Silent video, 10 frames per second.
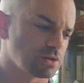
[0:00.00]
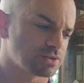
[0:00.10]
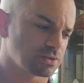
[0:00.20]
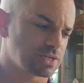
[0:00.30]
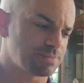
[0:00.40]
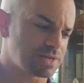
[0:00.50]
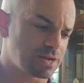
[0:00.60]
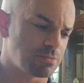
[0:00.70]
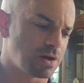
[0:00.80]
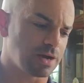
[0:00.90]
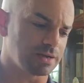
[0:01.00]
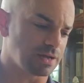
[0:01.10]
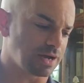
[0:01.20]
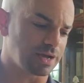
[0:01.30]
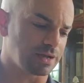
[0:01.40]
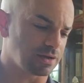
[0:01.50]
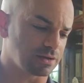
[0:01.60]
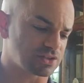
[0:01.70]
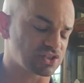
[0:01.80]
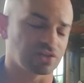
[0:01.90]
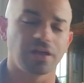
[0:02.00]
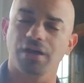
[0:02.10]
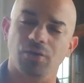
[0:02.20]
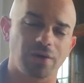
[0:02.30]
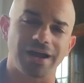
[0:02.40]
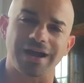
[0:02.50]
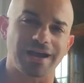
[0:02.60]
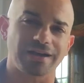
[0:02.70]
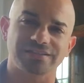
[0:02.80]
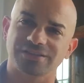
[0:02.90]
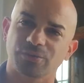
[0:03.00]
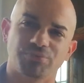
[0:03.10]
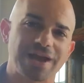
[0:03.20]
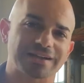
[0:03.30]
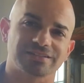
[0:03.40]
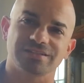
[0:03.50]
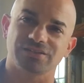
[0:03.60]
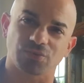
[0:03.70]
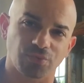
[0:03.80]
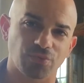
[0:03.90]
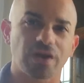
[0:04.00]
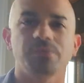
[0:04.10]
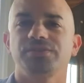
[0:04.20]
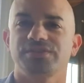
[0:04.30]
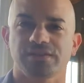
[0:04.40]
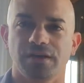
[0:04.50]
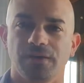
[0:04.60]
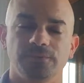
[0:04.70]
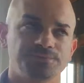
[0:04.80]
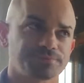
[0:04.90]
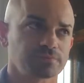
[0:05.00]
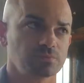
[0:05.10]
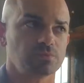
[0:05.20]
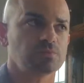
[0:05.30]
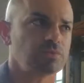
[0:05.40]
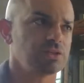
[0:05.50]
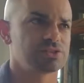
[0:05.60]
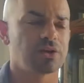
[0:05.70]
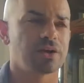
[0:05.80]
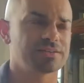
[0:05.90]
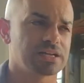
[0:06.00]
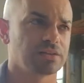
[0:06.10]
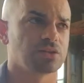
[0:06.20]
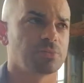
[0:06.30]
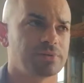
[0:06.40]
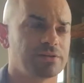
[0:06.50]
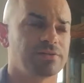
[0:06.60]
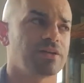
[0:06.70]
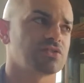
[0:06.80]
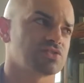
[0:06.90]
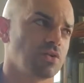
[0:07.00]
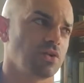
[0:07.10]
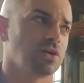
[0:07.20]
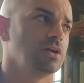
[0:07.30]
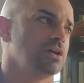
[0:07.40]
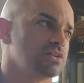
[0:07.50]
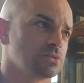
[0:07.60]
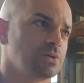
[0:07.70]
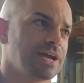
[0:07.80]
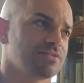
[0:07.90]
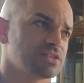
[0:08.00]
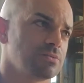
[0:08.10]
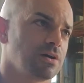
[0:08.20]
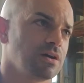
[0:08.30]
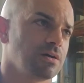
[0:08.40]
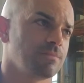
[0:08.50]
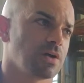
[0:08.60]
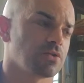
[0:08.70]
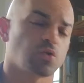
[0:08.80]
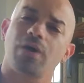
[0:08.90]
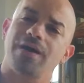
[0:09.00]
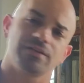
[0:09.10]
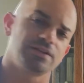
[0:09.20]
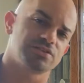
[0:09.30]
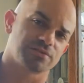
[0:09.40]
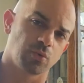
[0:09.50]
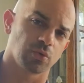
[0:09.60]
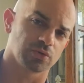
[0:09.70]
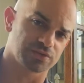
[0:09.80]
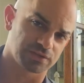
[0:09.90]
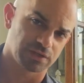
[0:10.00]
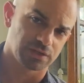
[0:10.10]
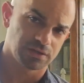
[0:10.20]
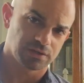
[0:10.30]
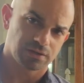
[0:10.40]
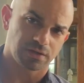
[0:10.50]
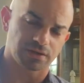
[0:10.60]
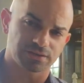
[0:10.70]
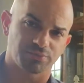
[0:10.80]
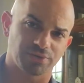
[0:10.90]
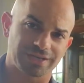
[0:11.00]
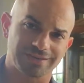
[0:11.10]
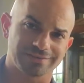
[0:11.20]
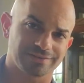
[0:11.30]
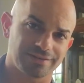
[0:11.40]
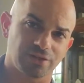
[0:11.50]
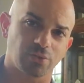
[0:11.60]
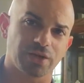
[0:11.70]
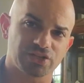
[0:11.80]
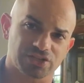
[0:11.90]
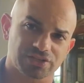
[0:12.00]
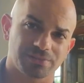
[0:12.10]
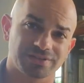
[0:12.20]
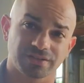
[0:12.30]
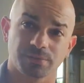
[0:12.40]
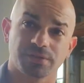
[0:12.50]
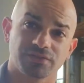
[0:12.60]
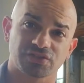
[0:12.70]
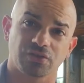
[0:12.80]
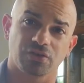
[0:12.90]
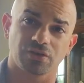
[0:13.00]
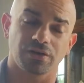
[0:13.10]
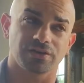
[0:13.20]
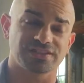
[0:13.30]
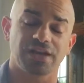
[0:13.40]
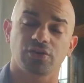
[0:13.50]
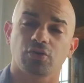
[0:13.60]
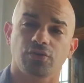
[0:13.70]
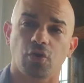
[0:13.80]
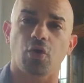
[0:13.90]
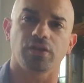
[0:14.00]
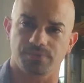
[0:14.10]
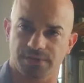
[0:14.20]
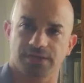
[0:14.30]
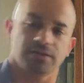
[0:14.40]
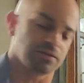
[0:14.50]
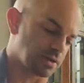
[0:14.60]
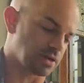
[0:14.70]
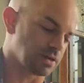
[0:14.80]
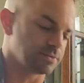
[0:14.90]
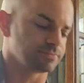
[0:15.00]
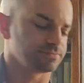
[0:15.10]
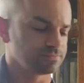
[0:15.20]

So keep that in mind. Slow. I still practice this incredibly slow. So I'll take a little bit of another song, so we have some other qualities of chords to bring into the equation. So this is a little bit of a song, a standard called All of Me. Okay.